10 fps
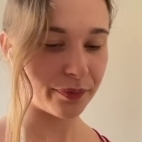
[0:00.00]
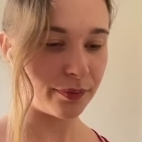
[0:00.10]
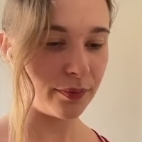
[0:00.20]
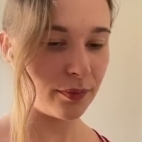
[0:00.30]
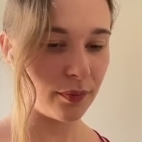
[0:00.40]

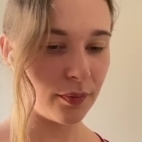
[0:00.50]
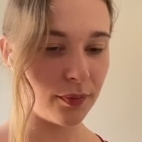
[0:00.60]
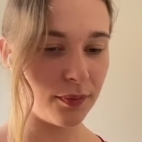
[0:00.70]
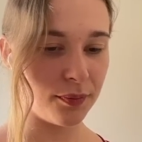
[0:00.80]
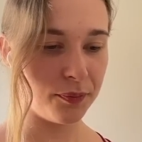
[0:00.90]

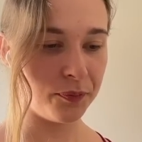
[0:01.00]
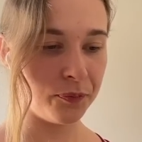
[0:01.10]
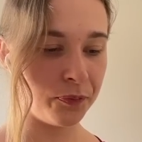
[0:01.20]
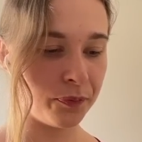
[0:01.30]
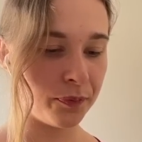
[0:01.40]

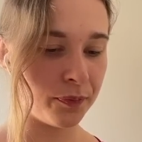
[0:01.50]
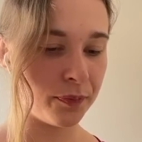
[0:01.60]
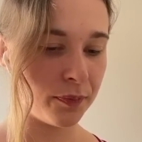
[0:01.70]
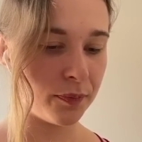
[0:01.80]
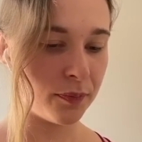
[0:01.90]

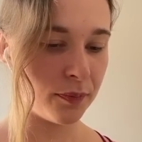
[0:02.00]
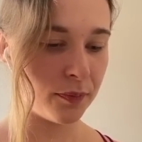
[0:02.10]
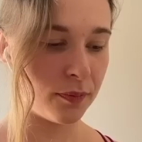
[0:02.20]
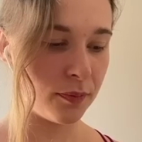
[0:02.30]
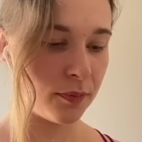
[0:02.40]

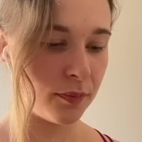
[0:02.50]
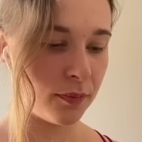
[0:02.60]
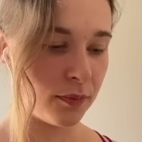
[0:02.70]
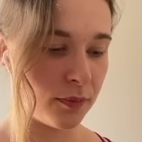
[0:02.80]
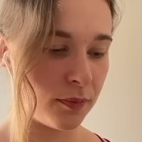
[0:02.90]

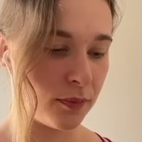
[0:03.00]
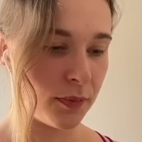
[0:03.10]
Nobody speaks.